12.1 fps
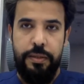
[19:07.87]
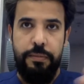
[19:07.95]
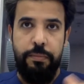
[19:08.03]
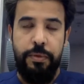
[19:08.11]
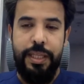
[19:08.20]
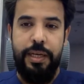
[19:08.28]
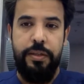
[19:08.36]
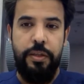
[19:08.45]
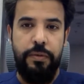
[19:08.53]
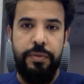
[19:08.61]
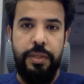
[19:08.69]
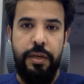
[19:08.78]

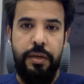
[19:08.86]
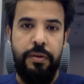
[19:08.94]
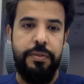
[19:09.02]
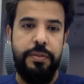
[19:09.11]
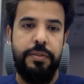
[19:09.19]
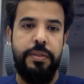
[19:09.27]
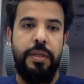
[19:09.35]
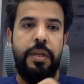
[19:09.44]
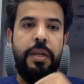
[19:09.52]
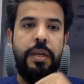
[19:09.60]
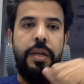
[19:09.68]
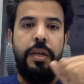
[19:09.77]
modality of diagnosis.
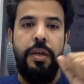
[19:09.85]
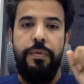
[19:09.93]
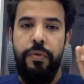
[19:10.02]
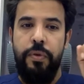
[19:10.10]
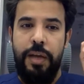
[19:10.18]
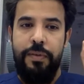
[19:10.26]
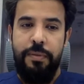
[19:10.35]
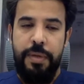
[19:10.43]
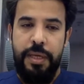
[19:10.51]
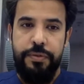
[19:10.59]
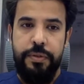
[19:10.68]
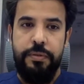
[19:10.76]
If you have a
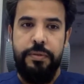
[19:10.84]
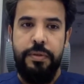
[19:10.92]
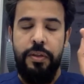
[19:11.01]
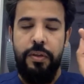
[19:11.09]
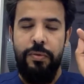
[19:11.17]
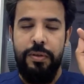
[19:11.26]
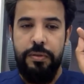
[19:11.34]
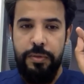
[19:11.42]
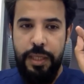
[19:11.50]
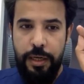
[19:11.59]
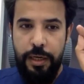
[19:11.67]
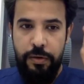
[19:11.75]
patient and you want to
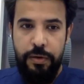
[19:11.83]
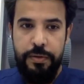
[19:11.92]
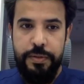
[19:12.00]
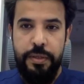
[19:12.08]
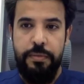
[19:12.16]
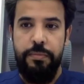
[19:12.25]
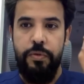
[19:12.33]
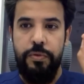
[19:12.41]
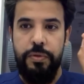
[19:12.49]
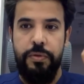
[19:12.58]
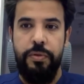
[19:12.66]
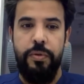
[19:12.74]
diagnose him, you
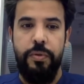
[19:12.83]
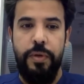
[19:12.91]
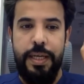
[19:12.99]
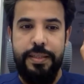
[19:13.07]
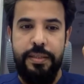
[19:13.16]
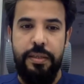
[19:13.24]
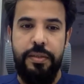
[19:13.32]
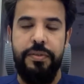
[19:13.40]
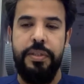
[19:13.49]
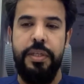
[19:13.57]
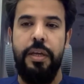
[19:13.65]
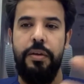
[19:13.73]
should do a CT
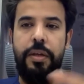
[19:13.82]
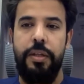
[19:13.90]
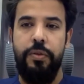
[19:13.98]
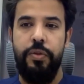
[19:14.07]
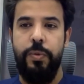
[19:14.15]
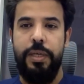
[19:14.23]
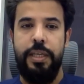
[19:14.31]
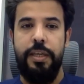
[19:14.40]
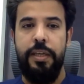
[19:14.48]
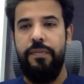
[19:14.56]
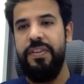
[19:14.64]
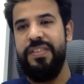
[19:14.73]
scan. And usually,
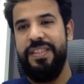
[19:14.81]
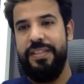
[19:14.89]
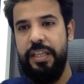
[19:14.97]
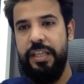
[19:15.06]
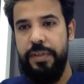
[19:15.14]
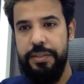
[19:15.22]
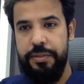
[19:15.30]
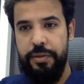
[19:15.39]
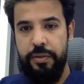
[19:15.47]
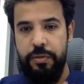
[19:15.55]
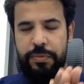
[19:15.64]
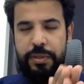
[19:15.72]
if it's sleeve
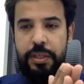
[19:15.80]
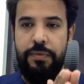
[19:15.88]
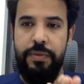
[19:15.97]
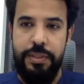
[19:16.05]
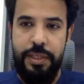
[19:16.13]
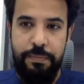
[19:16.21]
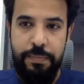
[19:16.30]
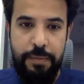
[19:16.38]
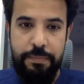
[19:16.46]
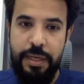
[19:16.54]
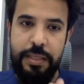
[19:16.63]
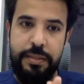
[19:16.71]
gastrectomy, if it's not
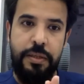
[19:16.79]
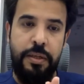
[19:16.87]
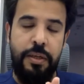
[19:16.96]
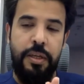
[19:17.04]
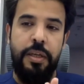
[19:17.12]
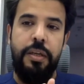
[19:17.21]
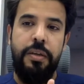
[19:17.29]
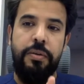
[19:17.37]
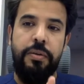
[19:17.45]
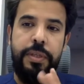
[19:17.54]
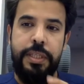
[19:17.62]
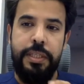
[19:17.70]
bypass,
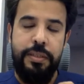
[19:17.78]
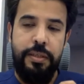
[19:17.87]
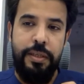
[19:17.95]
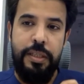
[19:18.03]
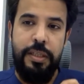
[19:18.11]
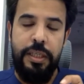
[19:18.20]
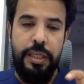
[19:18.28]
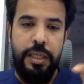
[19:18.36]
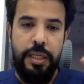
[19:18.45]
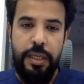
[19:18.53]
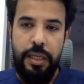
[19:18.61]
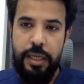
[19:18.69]
we just need
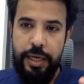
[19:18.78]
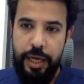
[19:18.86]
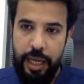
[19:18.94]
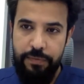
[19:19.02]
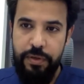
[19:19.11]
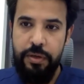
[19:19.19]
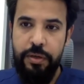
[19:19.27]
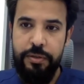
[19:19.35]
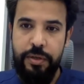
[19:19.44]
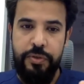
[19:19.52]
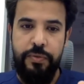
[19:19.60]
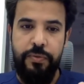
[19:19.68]
an IV
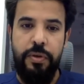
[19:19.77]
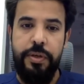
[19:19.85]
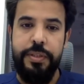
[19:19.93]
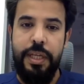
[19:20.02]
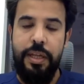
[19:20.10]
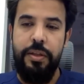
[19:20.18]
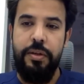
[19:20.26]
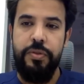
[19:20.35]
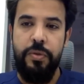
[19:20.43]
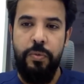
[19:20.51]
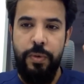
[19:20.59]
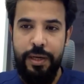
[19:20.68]
contrast, of course, and
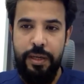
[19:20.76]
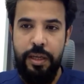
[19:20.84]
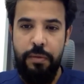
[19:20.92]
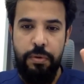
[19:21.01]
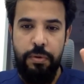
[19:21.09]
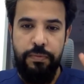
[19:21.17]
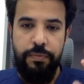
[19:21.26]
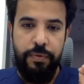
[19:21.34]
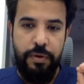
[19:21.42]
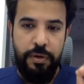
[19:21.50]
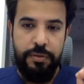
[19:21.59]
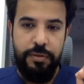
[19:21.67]
also 1 cup of
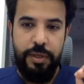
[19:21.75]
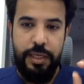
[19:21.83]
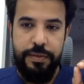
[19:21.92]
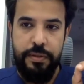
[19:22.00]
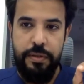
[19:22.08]
contrast